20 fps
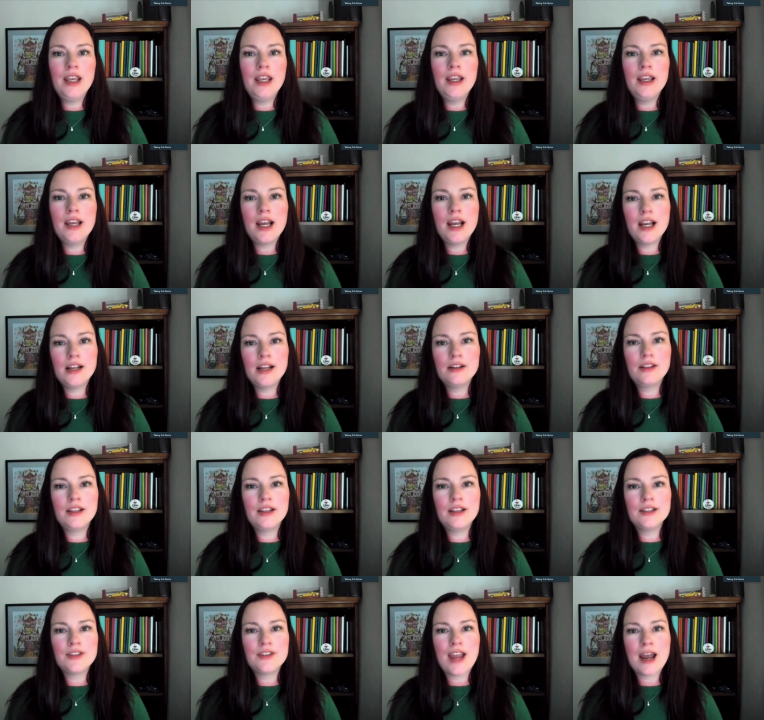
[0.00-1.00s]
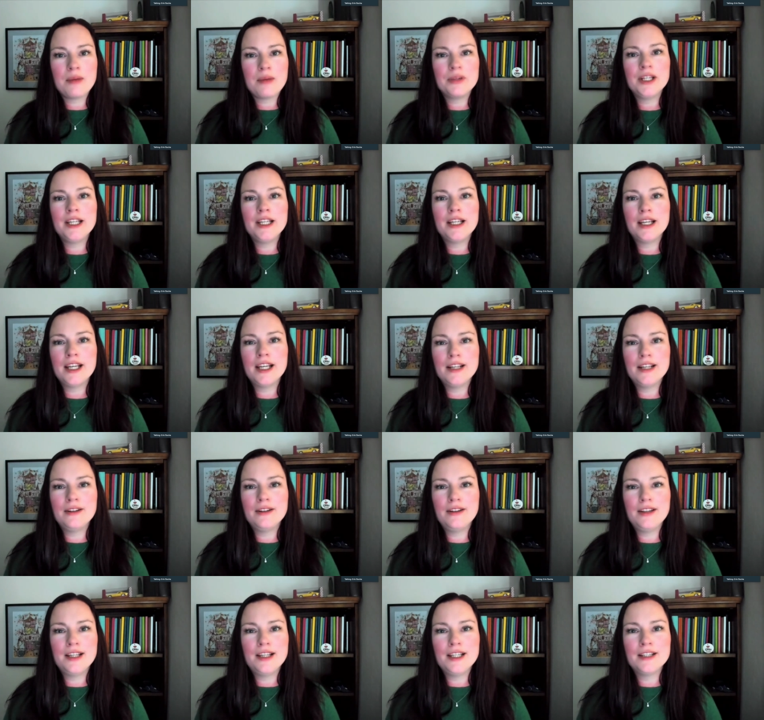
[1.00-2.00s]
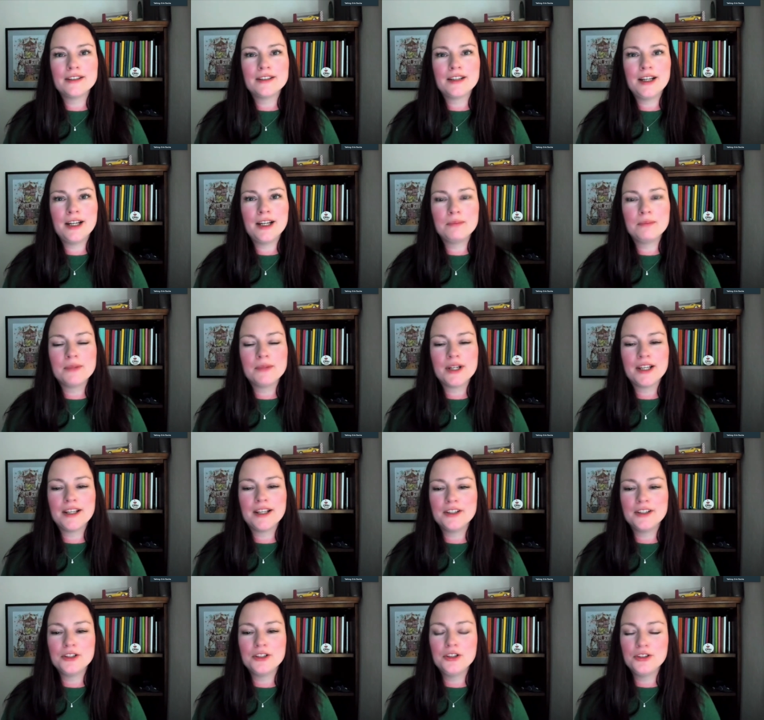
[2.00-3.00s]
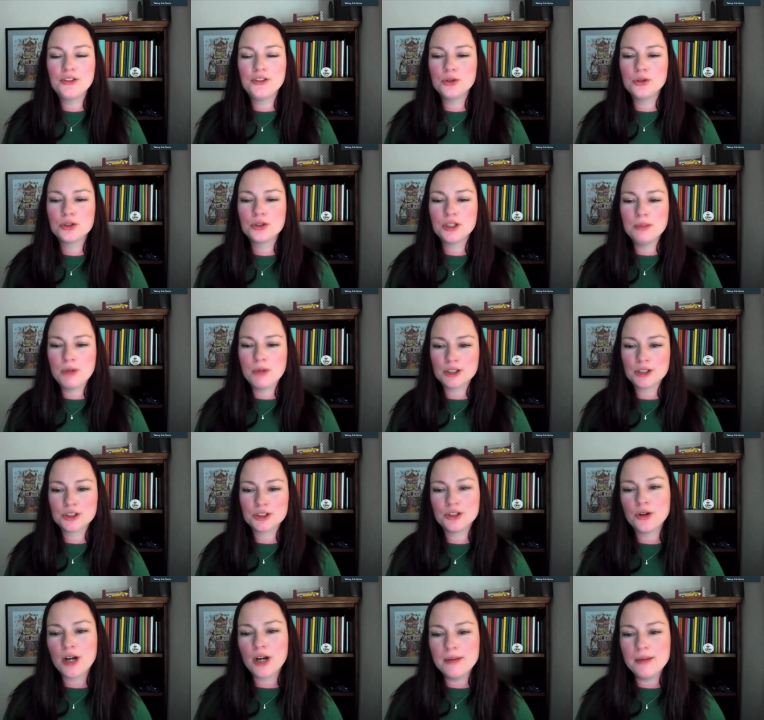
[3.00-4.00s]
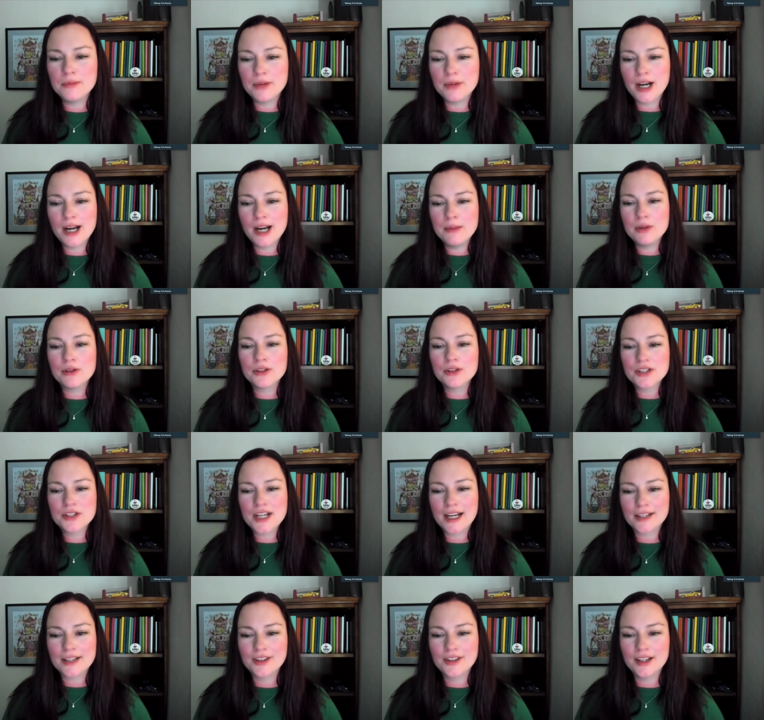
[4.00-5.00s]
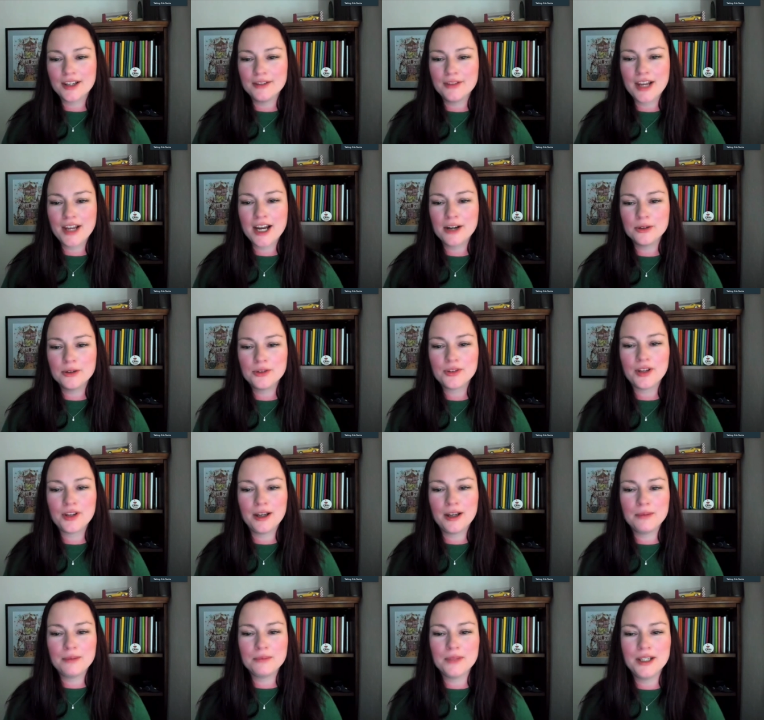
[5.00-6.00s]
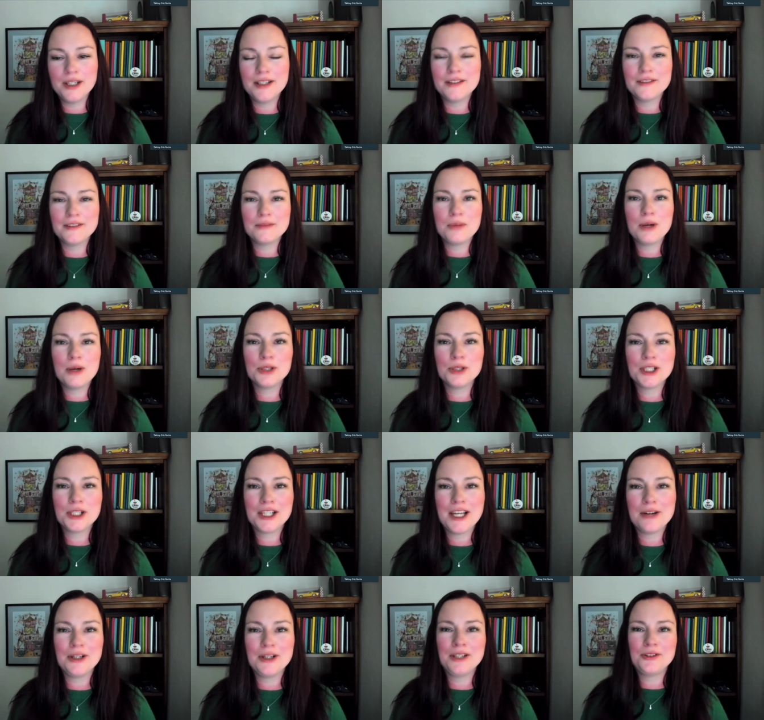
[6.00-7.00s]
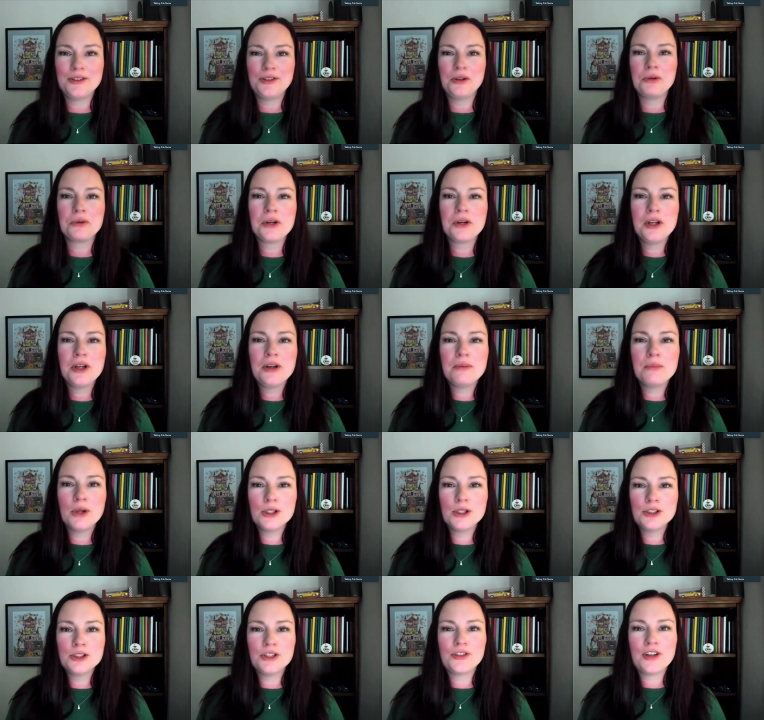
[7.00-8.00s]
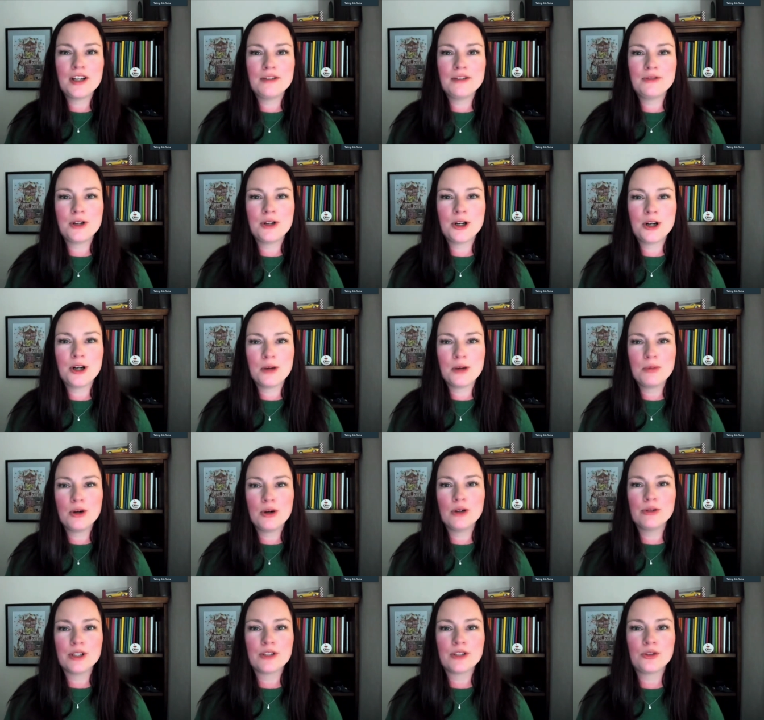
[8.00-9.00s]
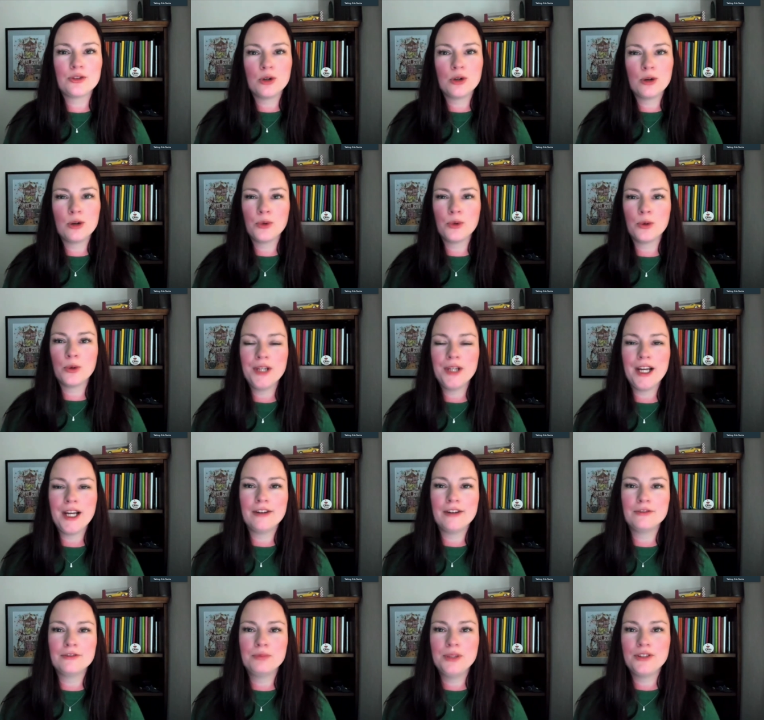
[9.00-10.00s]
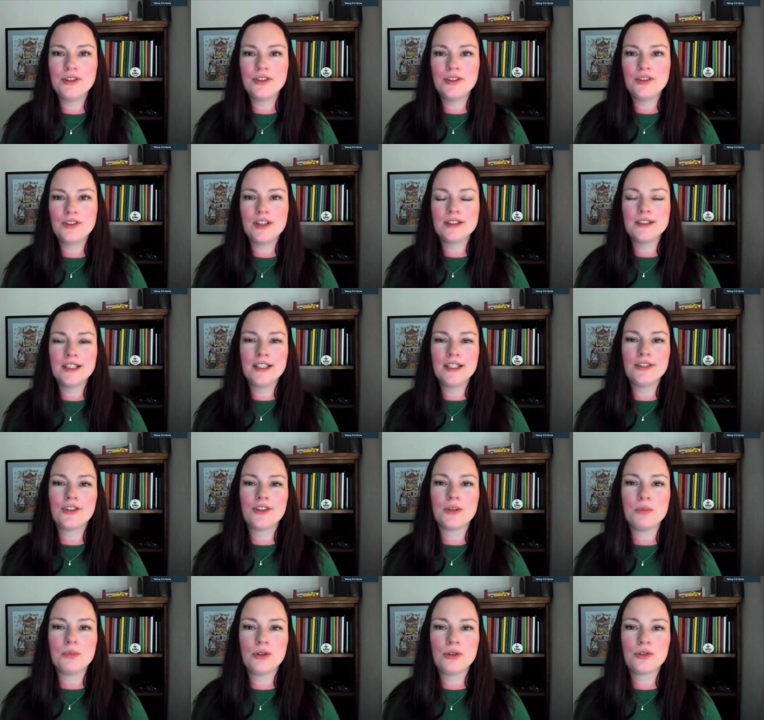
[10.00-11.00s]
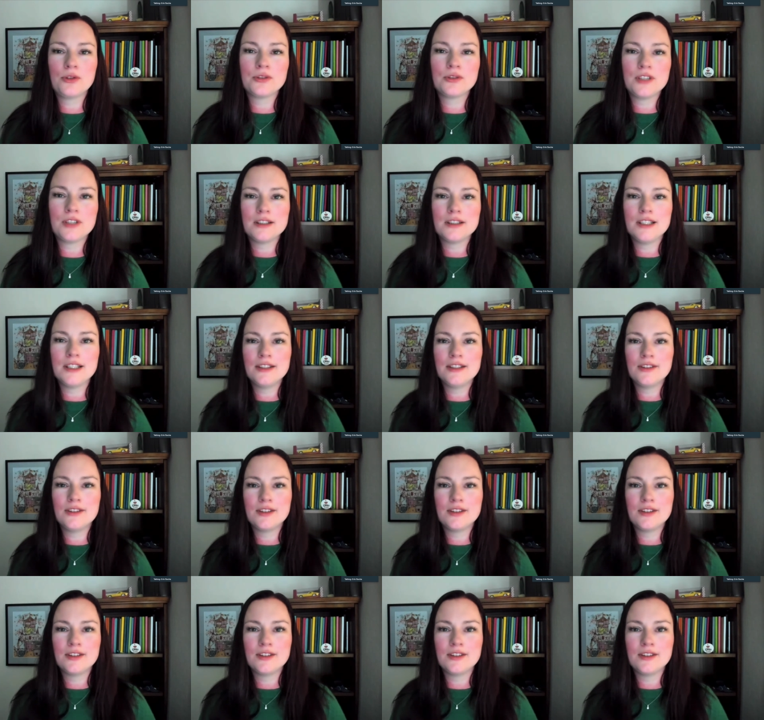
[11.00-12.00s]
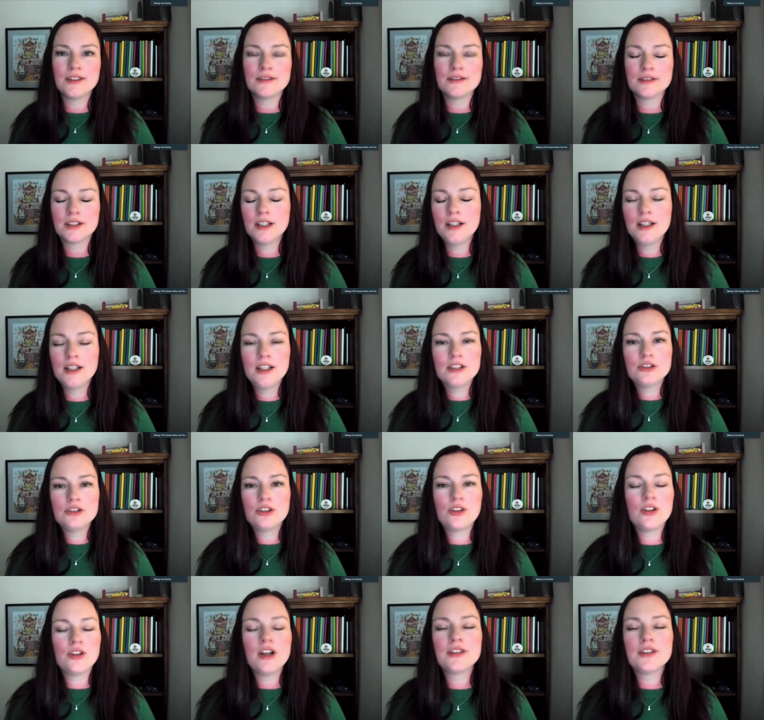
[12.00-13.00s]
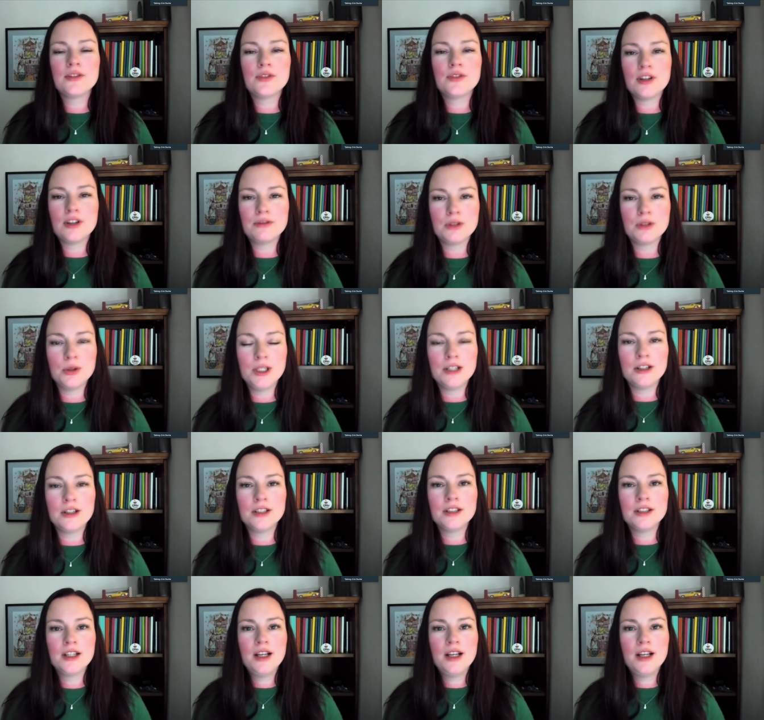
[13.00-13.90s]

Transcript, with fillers: they had things happening in the, it's usually March. So I'm on the tax side of the house in public accounting. So March is kind of our perfect storm where we have business deadlines and personal deadlines and just lots of stuff going on.